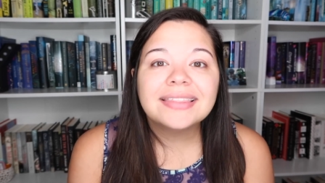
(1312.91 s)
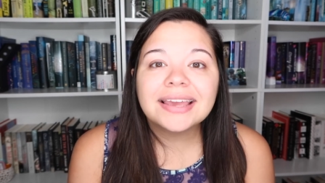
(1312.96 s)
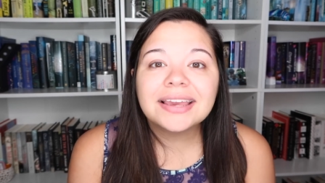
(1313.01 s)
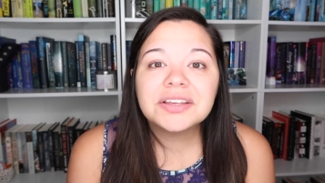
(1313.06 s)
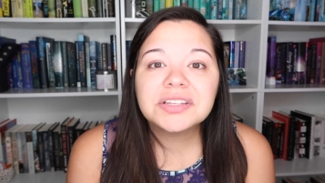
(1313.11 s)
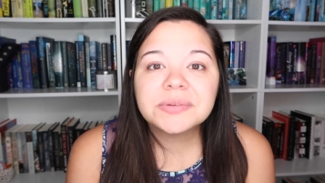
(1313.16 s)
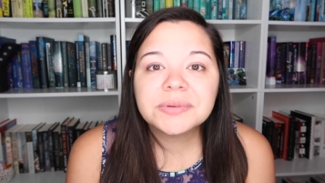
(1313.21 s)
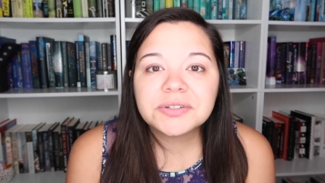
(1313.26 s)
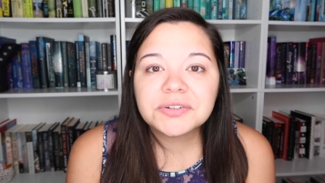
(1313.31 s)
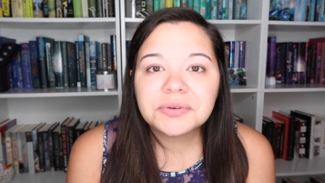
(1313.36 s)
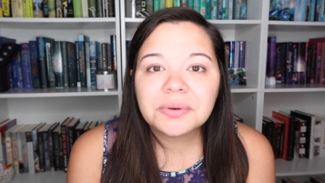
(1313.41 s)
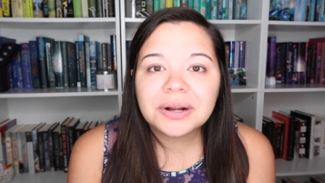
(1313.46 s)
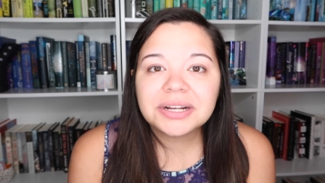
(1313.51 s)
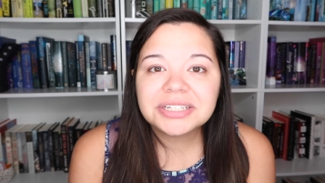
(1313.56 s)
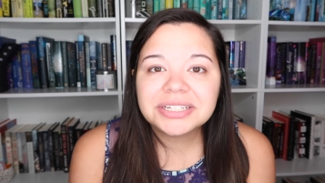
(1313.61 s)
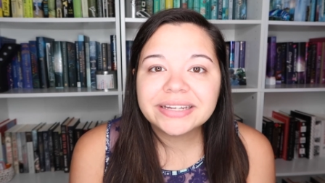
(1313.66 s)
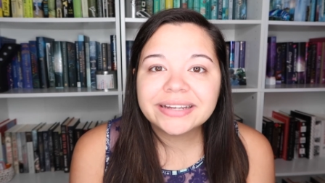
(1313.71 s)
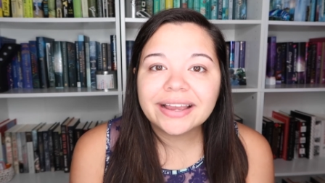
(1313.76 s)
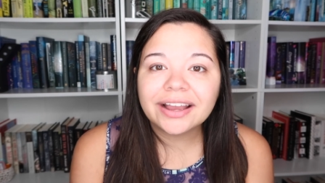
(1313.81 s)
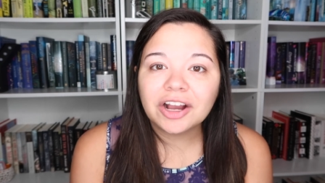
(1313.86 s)
Thank you so much for
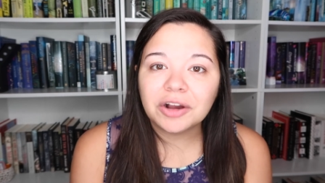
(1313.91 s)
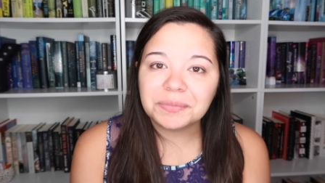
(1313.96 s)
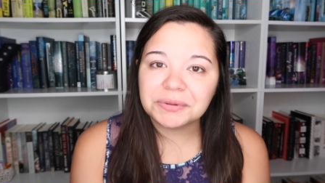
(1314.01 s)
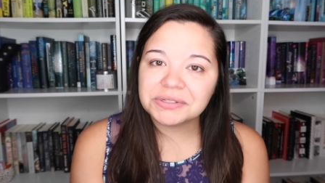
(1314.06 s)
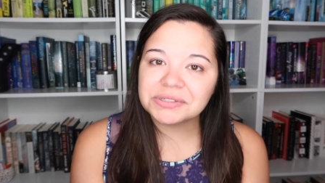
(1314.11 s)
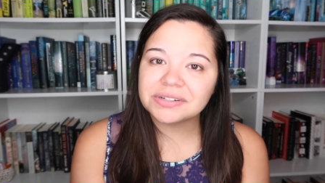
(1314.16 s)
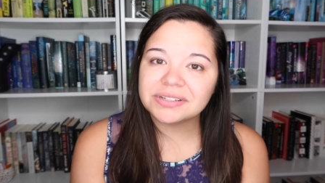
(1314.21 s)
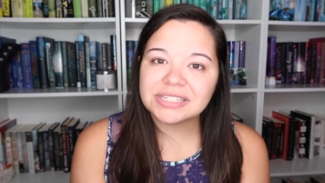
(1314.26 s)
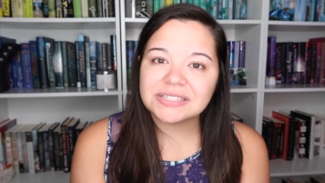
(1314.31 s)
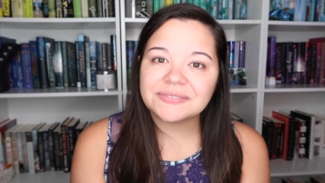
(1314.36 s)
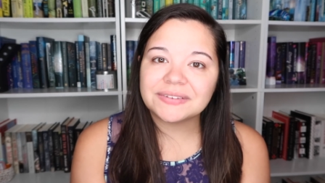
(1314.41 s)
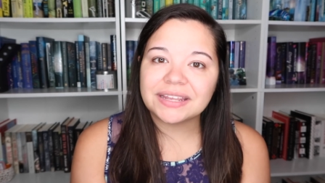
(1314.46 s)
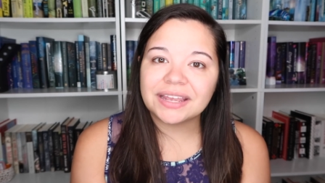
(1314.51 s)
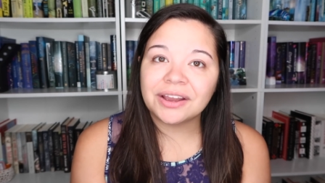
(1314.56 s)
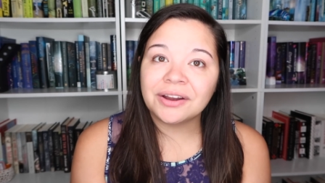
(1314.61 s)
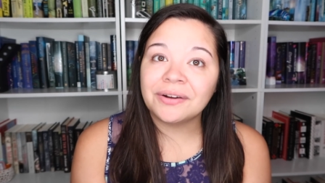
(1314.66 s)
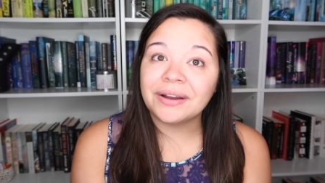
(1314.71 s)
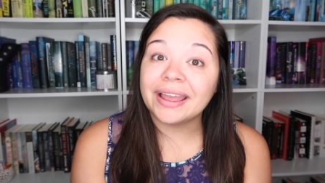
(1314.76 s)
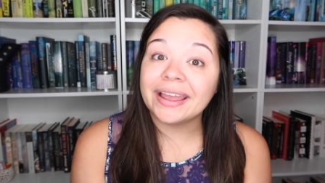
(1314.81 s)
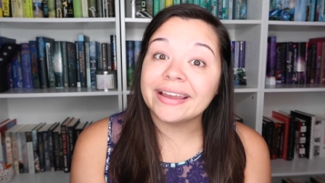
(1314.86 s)
watching. I hope you enjoyed this
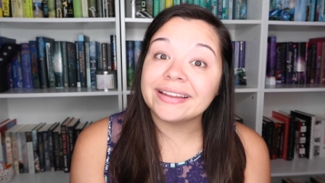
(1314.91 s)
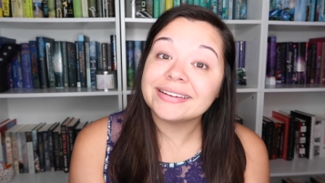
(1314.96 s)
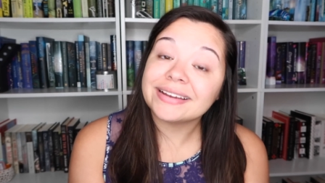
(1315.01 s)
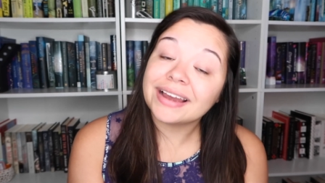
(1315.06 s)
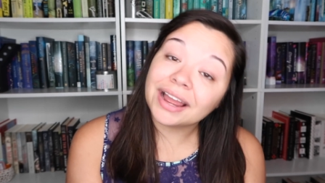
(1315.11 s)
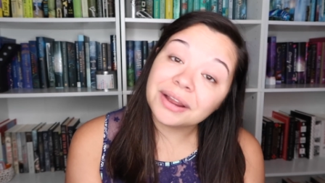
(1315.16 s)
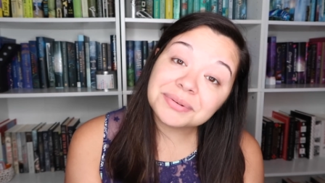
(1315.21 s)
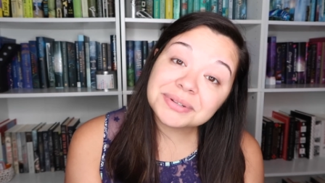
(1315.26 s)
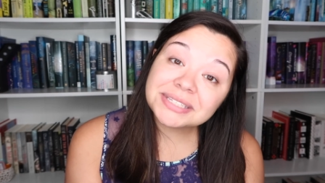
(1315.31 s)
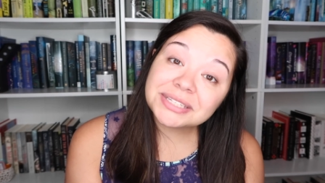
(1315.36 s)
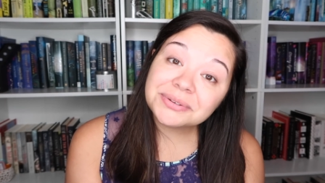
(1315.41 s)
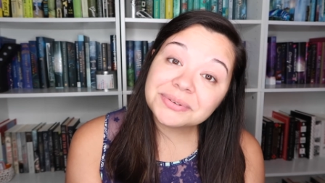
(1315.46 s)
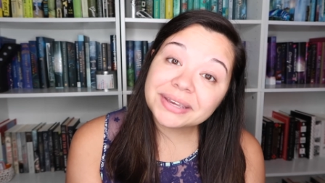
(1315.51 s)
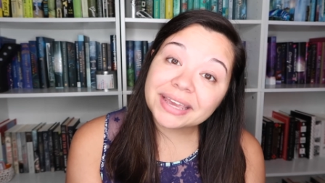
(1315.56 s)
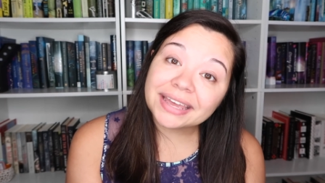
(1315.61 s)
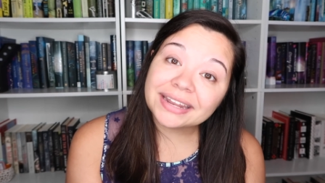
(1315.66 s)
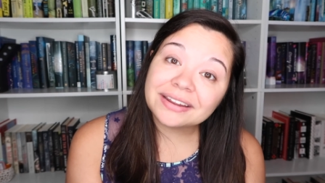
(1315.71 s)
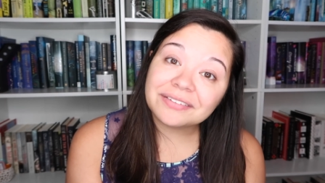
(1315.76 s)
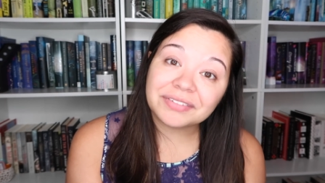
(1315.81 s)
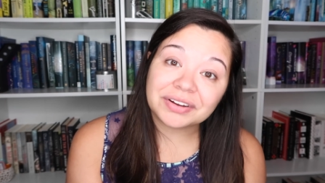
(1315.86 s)
video, and I will see you
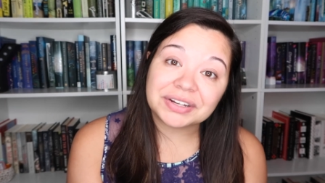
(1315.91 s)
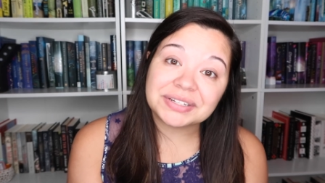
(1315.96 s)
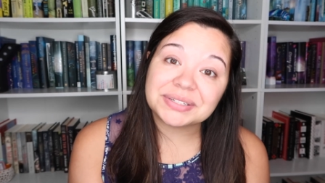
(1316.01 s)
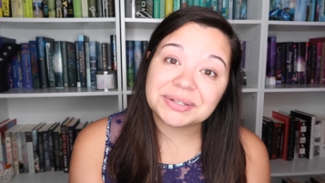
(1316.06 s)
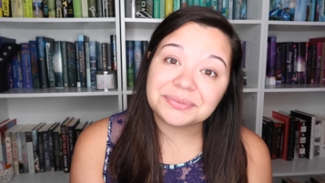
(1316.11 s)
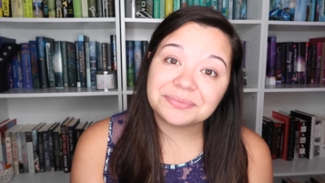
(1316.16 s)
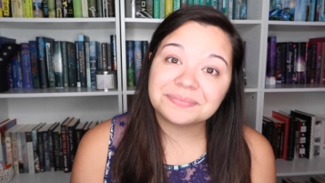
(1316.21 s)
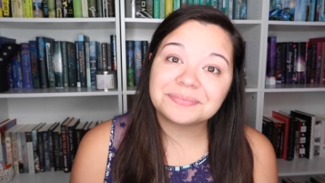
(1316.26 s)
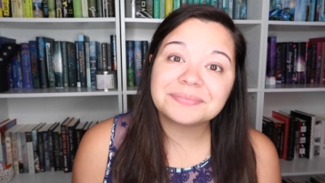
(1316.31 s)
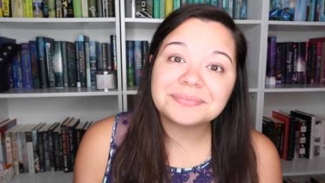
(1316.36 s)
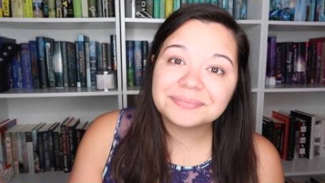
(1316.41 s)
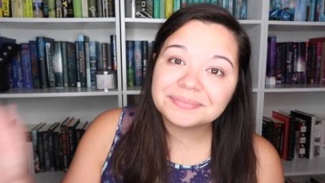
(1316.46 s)
again very soon.